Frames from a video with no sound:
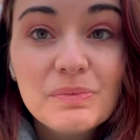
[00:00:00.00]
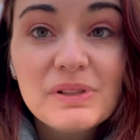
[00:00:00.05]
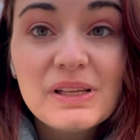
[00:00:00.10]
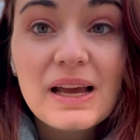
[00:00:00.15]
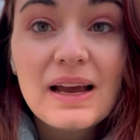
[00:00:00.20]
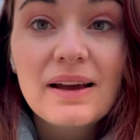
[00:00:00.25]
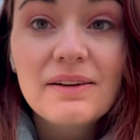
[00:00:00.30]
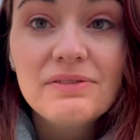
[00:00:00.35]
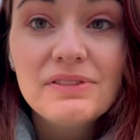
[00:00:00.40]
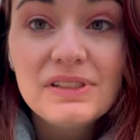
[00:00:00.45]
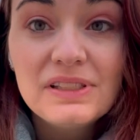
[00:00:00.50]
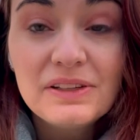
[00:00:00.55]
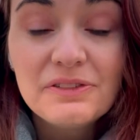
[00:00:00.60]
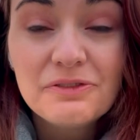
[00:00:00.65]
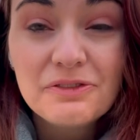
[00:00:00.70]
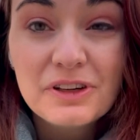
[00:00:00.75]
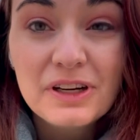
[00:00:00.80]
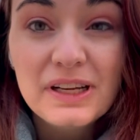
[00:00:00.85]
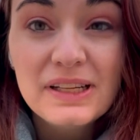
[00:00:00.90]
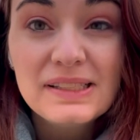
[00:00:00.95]
have
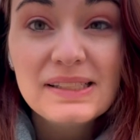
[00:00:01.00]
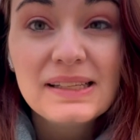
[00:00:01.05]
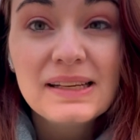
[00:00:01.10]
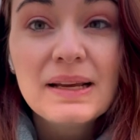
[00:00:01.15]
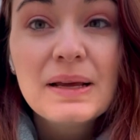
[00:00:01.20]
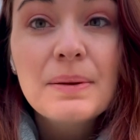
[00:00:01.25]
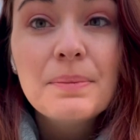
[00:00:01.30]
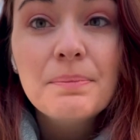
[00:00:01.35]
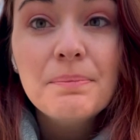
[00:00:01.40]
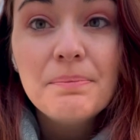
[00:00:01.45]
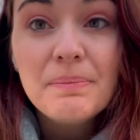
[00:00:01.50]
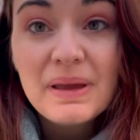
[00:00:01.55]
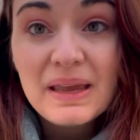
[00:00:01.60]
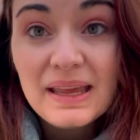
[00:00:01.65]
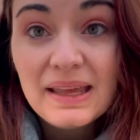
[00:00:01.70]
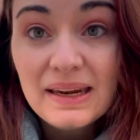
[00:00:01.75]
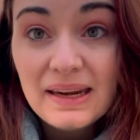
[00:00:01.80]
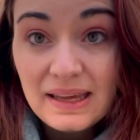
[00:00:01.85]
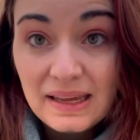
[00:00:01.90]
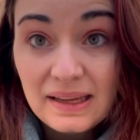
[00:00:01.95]
different
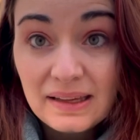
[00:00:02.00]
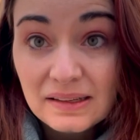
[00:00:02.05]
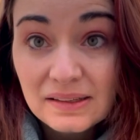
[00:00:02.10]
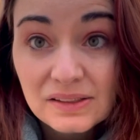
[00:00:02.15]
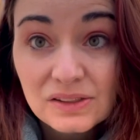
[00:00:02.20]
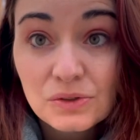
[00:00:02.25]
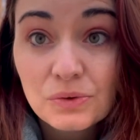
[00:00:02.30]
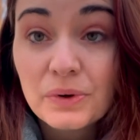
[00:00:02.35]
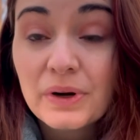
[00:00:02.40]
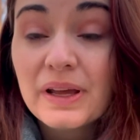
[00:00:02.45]
meanings or